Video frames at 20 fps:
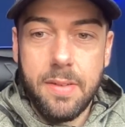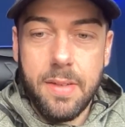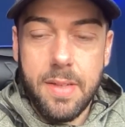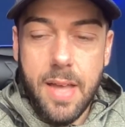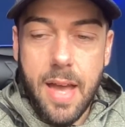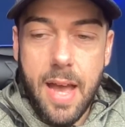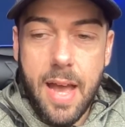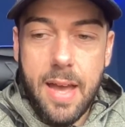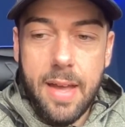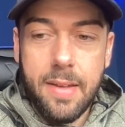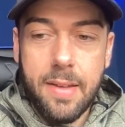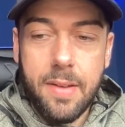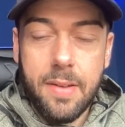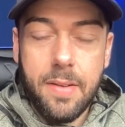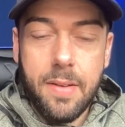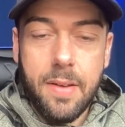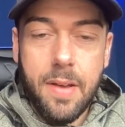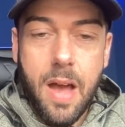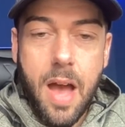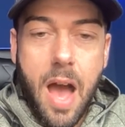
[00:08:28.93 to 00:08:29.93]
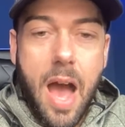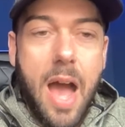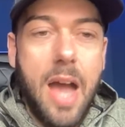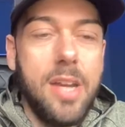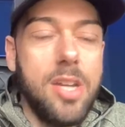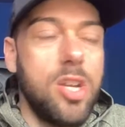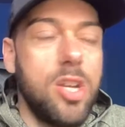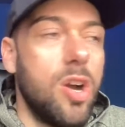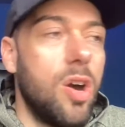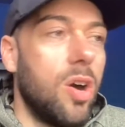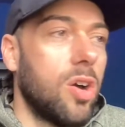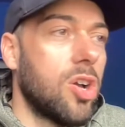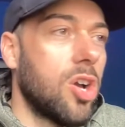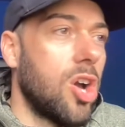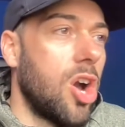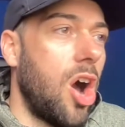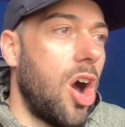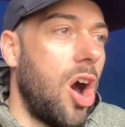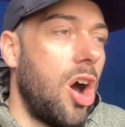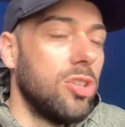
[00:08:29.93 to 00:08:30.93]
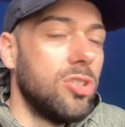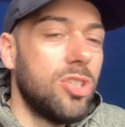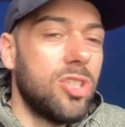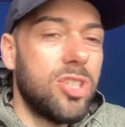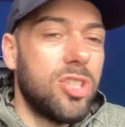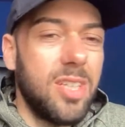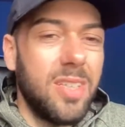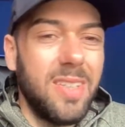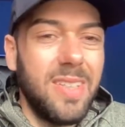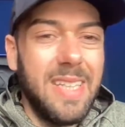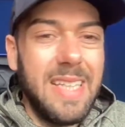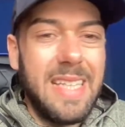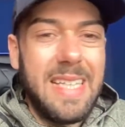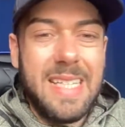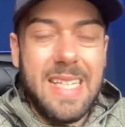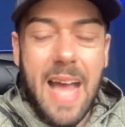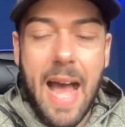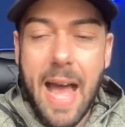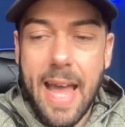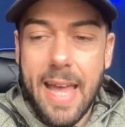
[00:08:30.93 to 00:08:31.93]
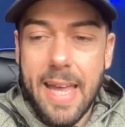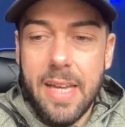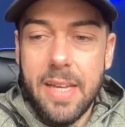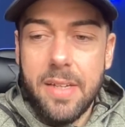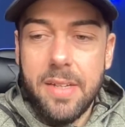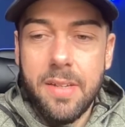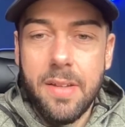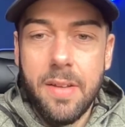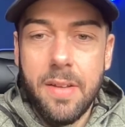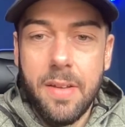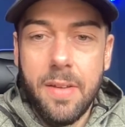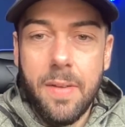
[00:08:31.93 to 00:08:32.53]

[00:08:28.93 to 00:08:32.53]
yeah, and you're constantly tired